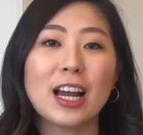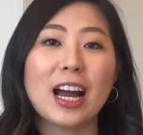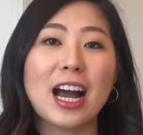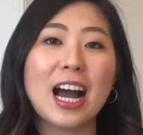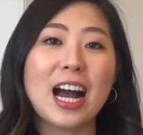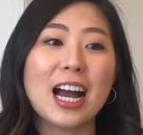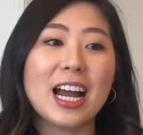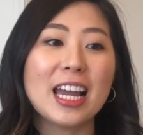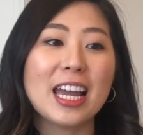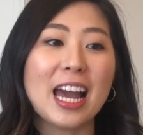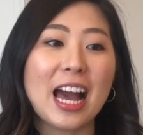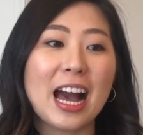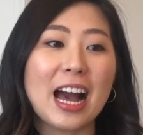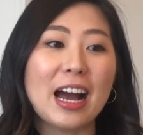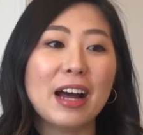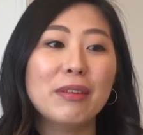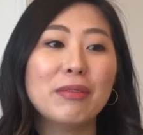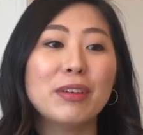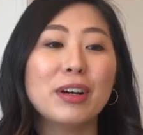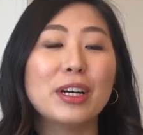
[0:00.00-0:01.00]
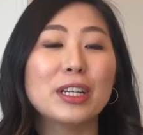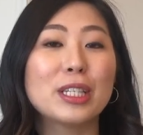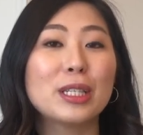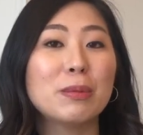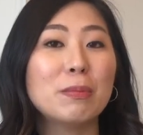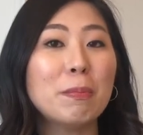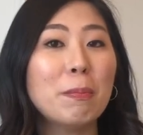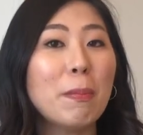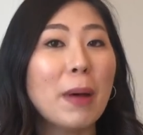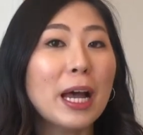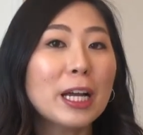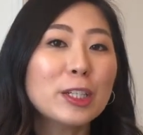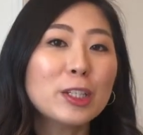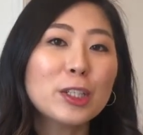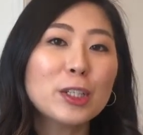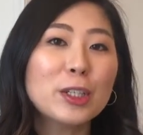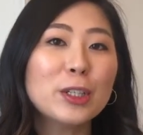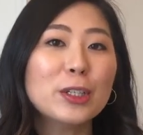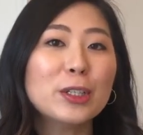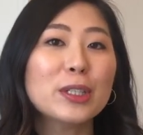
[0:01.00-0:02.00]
I have a special